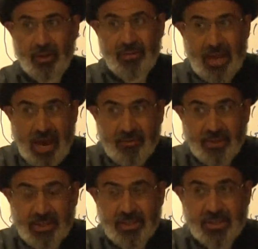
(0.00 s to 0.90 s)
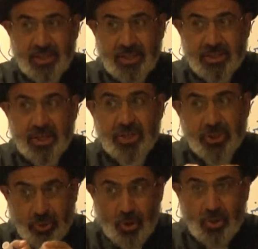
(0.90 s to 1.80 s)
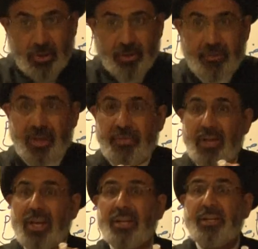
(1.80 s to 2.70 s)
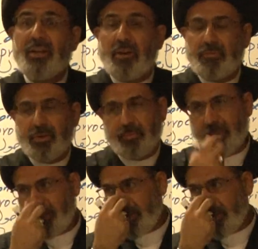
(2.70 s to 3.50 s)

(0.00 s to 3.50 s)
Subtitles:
The evidence is stronger than the non-verbal.